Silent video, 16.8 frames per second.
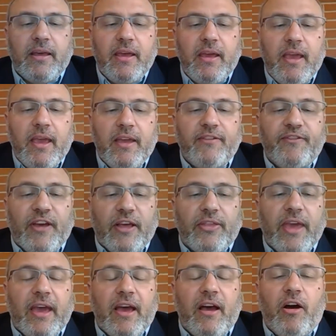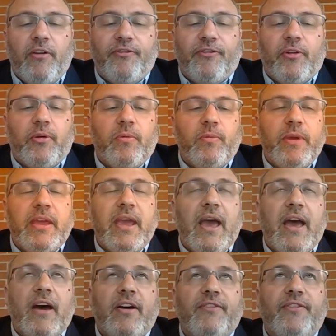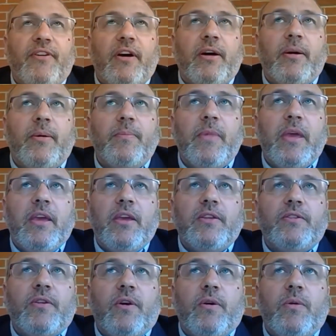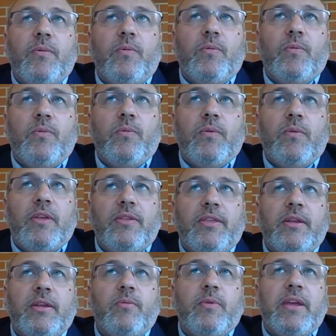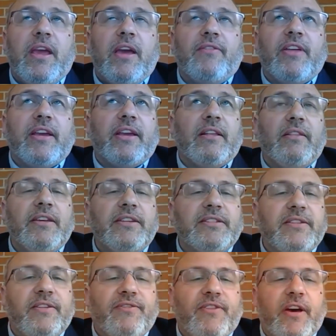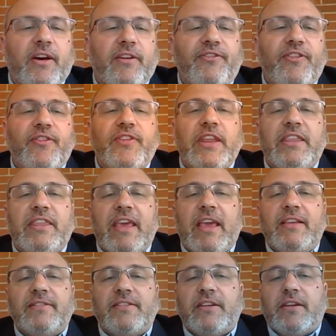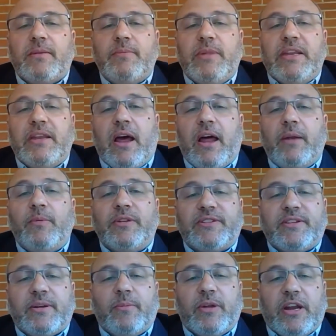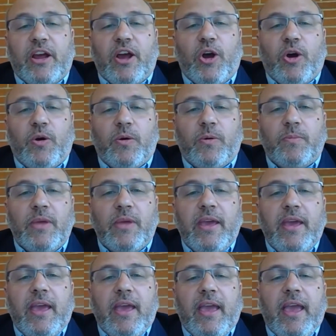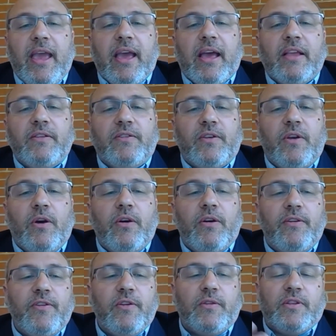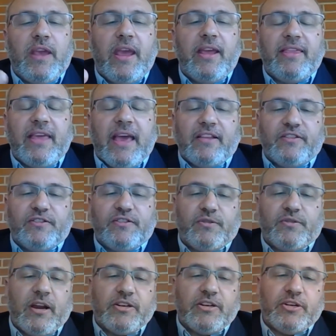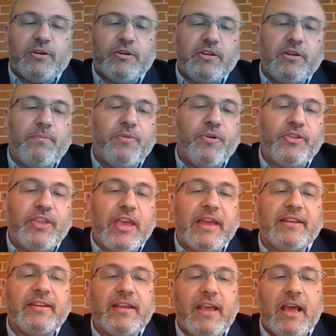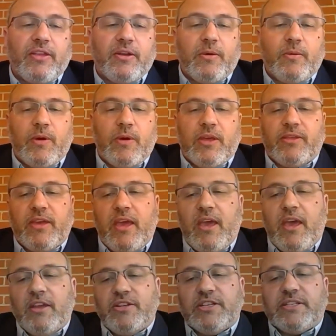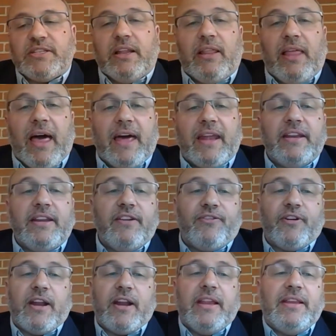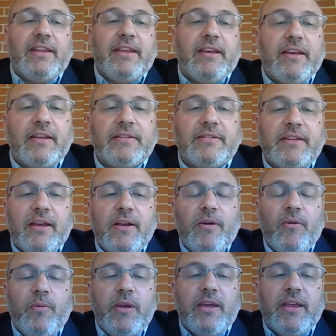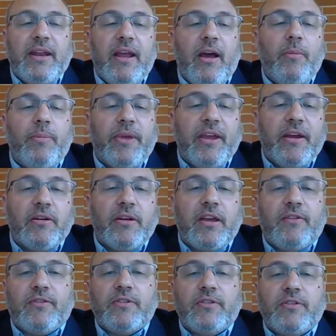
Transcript: found that helpful. We have so then we have like a list of 50 things that can be done with someone at home. And so if you take that structure and you put that together with just a lot of different ideas, we can help caregivers put